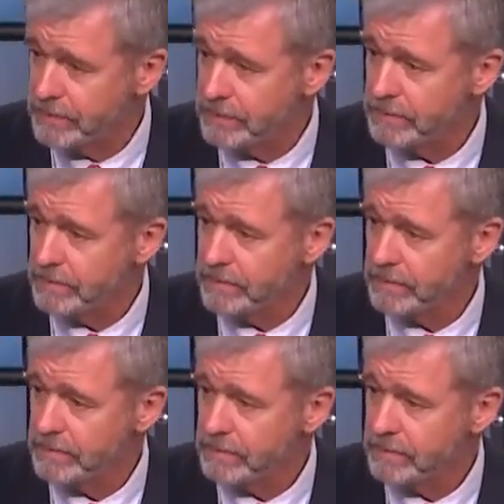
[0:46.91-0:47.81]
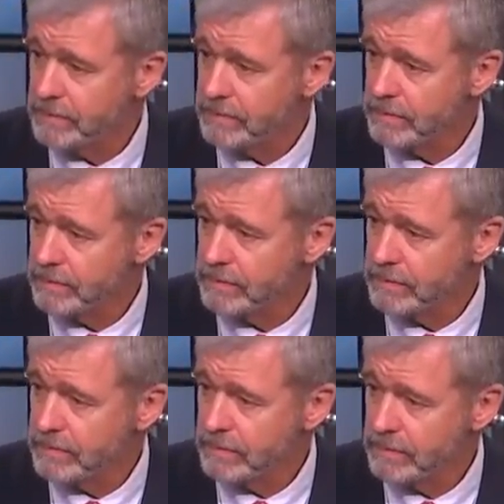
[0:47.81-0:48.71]

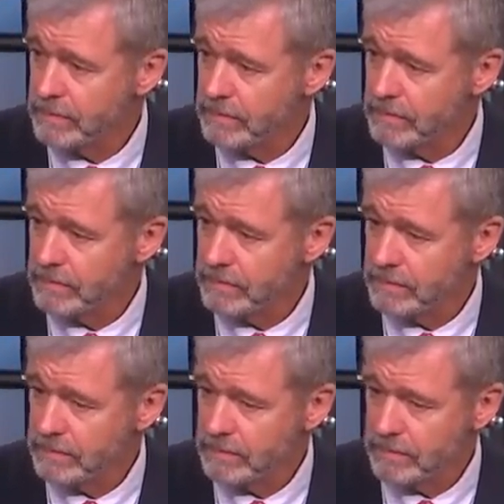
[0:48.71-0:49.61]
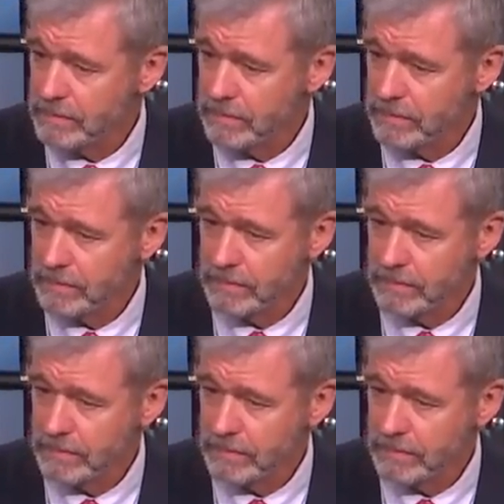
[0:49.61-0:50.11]
Nobody speaks.